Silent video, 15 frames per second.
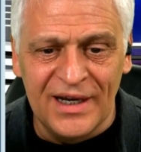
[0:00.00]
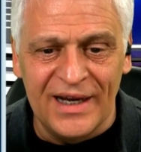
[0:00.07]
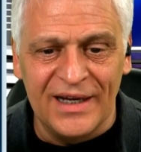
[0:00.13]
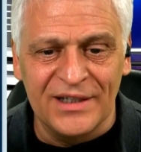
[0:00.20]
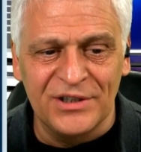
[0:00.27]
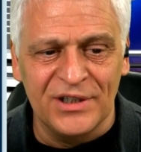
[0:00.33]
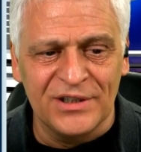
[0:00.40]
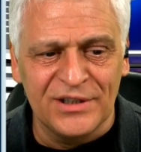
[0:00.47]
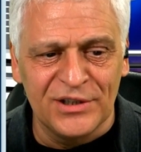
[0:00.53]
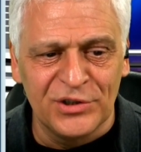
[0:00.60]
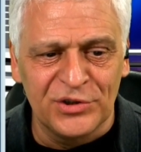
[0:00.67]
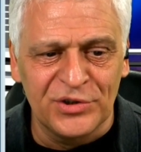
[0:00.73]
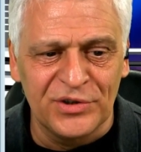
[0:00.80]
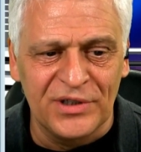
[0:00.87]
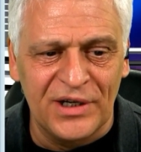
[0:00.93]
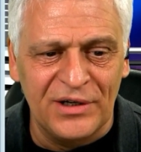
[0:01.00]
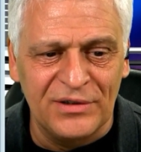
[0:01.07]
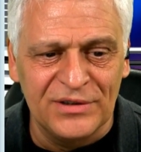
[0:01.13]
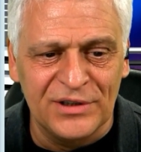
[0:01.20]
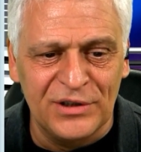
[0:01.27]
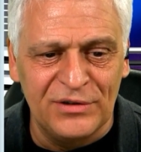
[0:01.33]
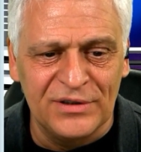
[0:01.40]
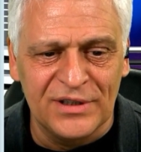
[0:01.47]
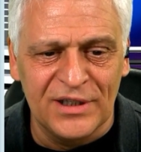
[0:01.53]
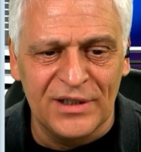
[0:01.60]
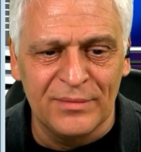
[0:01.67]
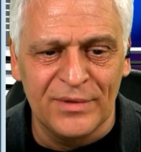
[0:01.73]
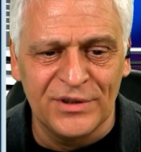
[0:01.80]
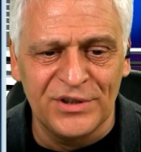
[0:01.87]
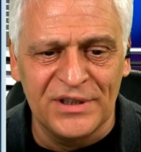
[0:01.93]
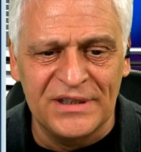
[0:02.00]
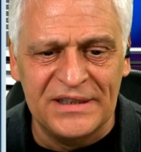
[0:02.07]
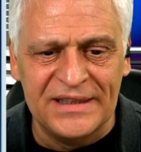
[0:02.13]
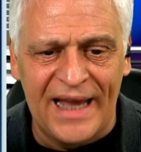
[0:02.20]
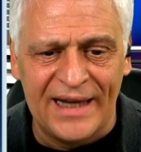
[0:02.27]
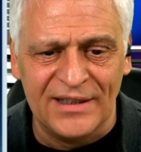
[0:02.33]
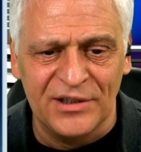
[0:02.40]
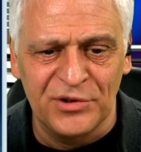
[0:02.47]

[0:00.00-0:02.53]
Justin Trudeau's use of the Emergencies Act